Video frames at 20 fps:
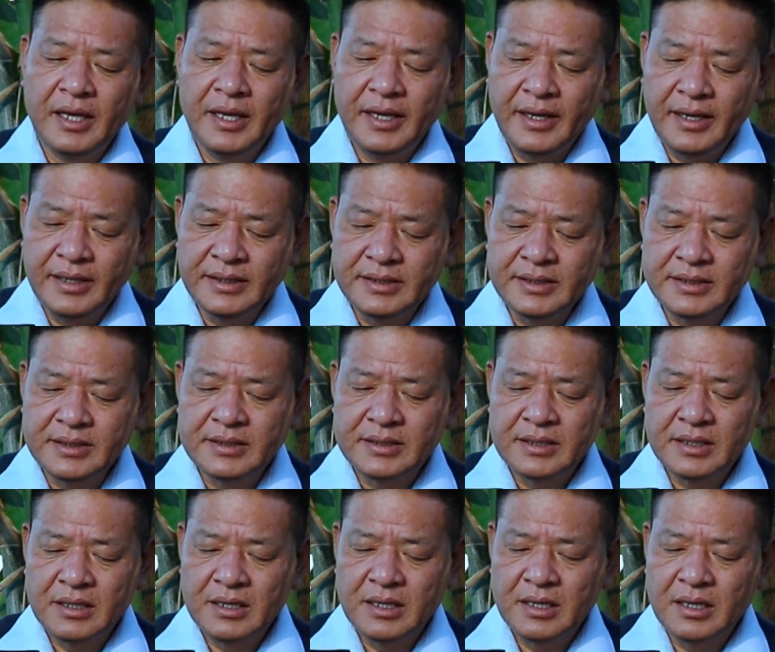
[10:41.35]
is
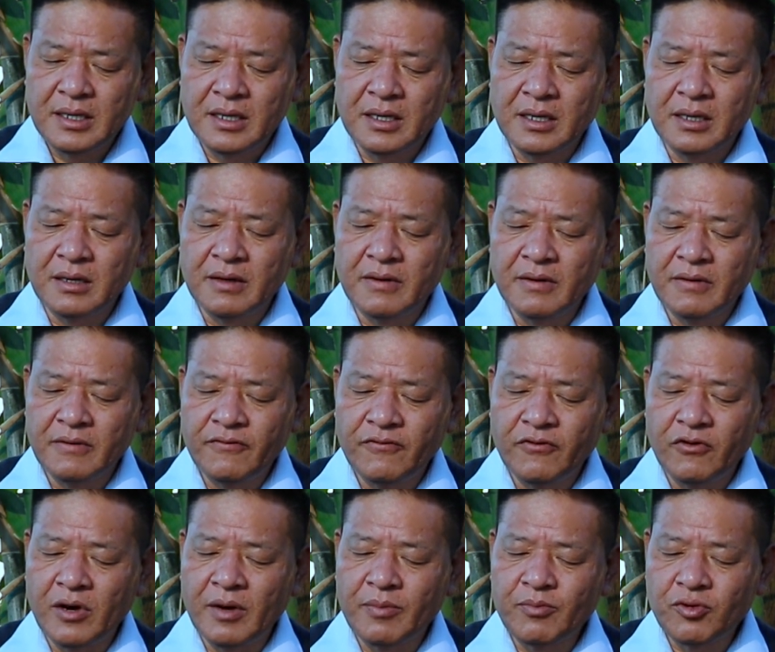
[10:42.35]

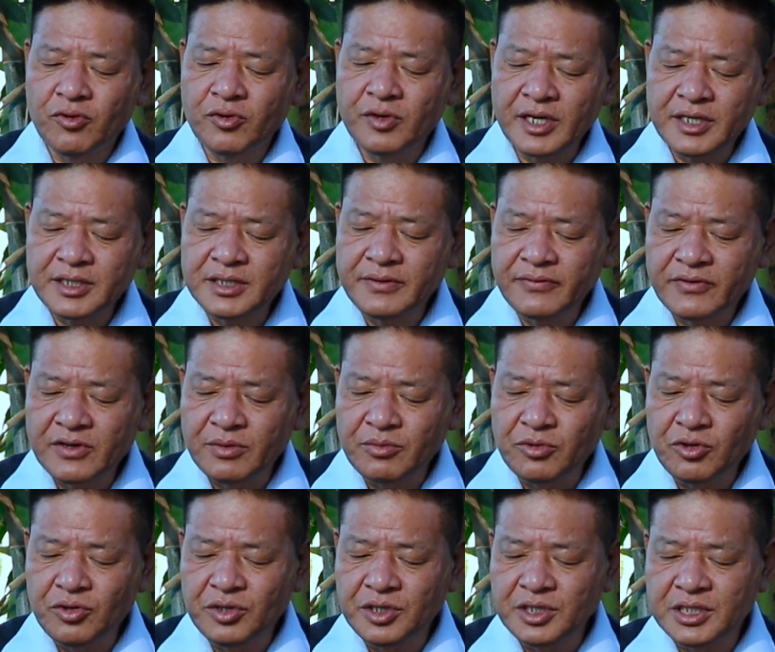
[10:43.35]
for a progressive
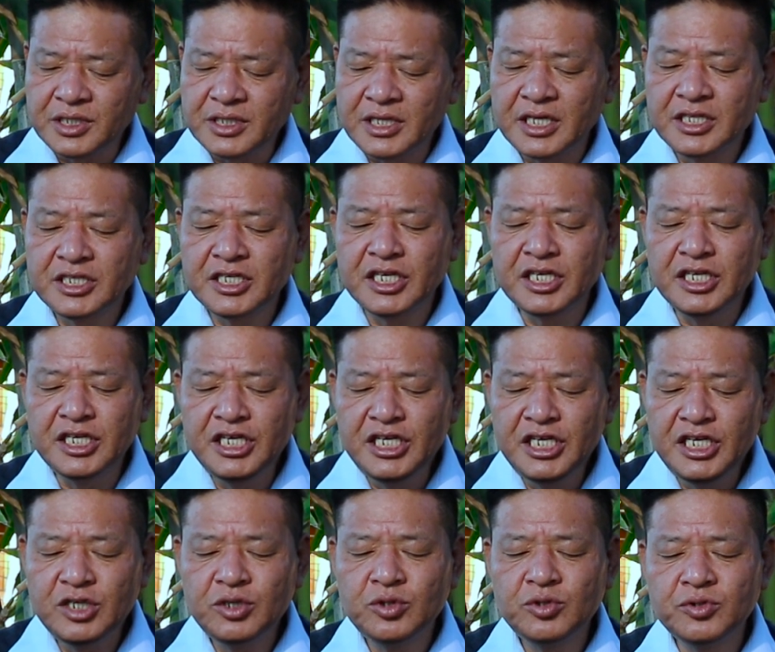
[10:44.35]
community, there's a
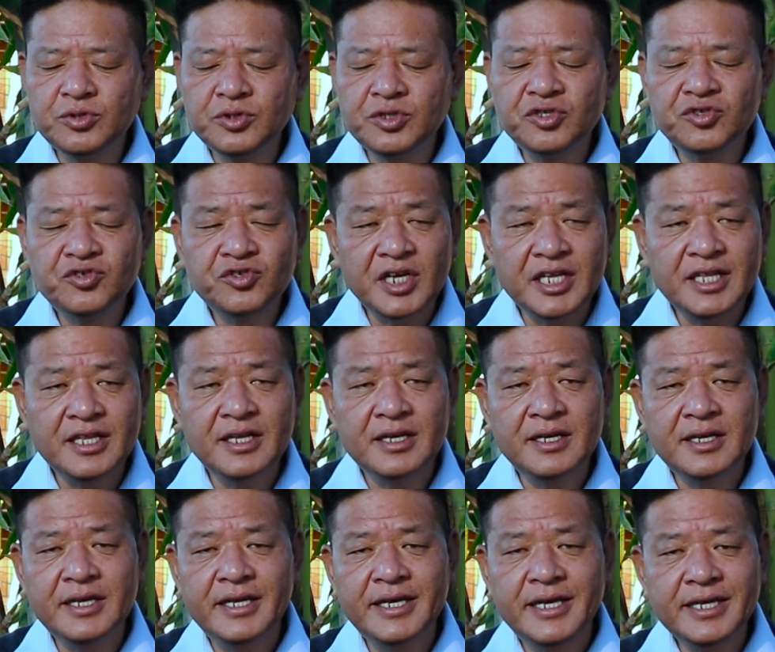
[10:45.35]
need to
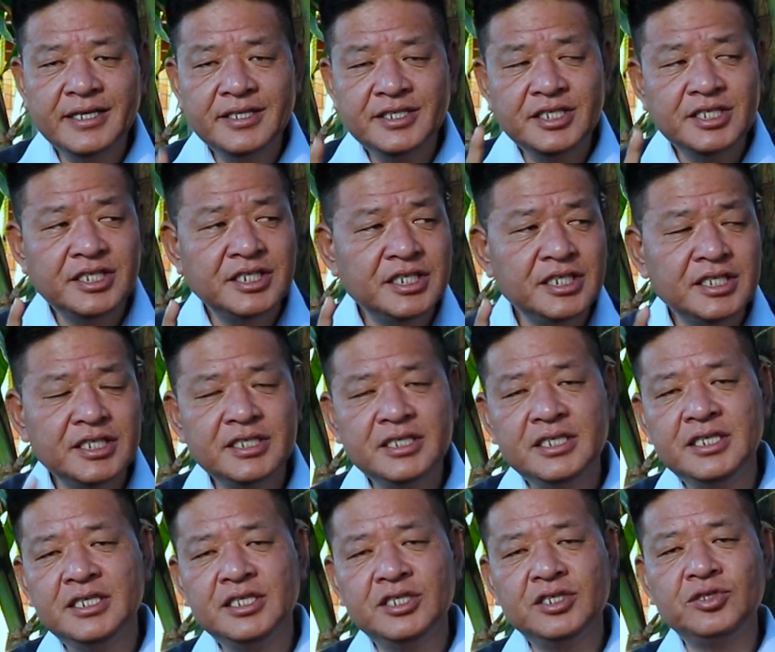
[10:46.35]
strengthen existing
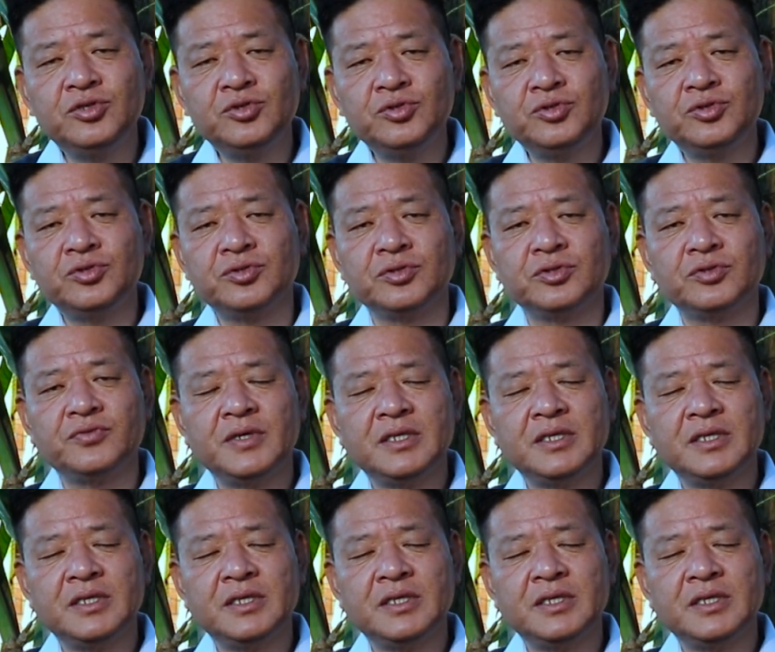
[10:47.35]
institutions,